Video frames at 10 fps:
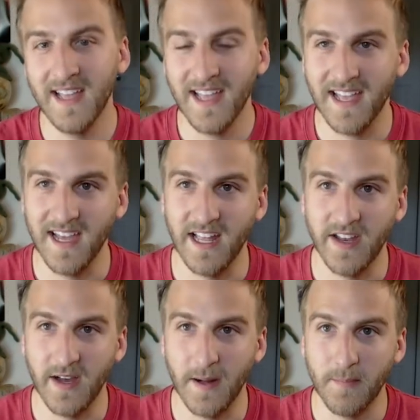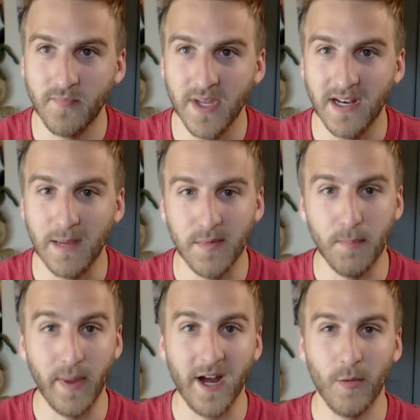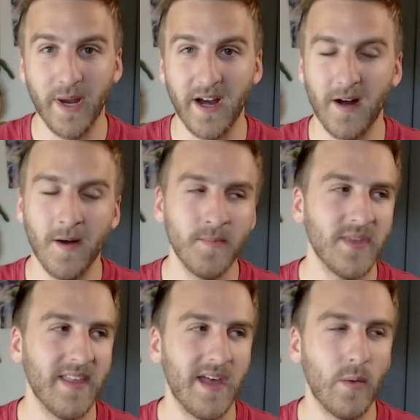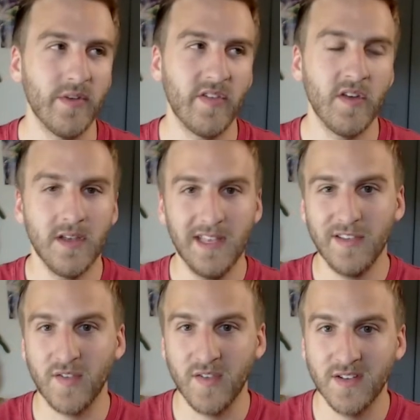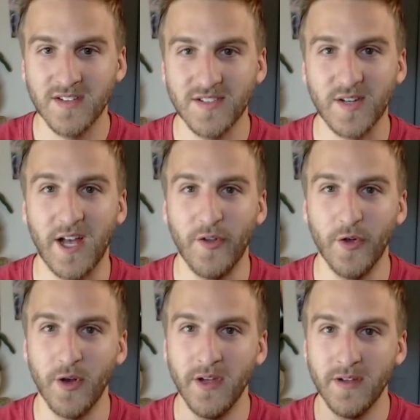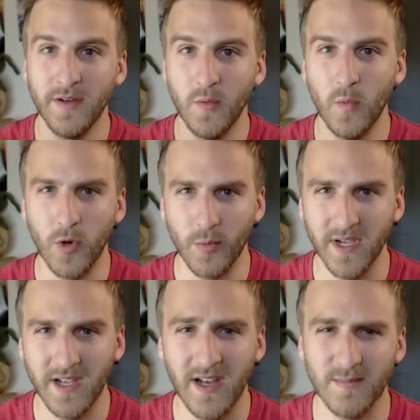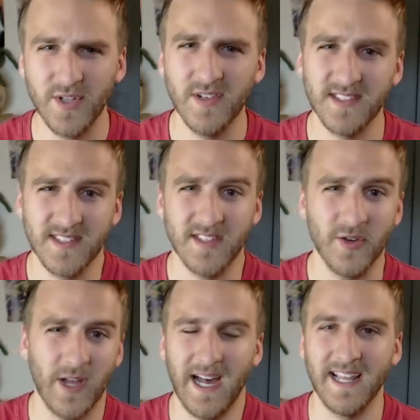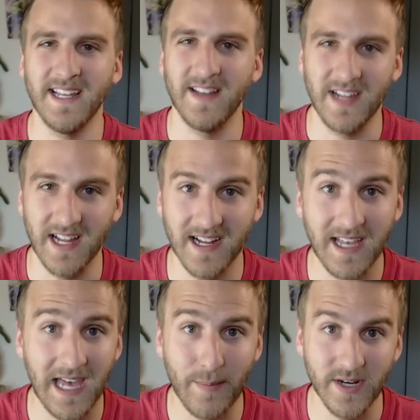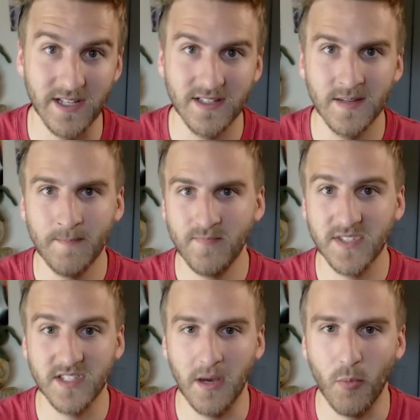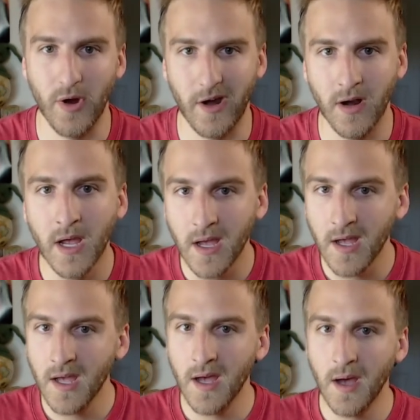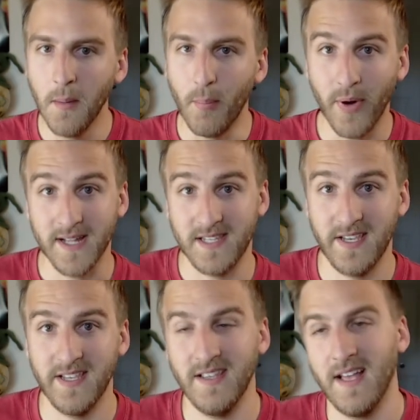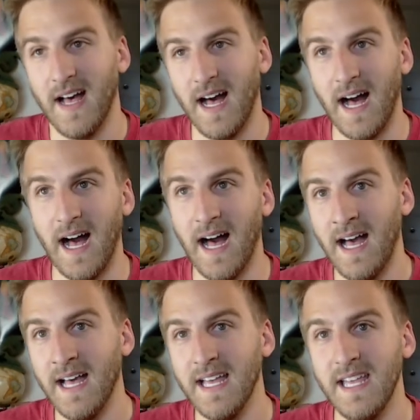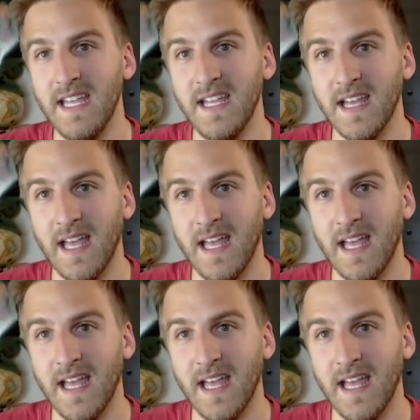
and uh, named Bear Bear, and that was his childhood Woobie. I'm sure he's still got it in like a cabinet somewhere. But I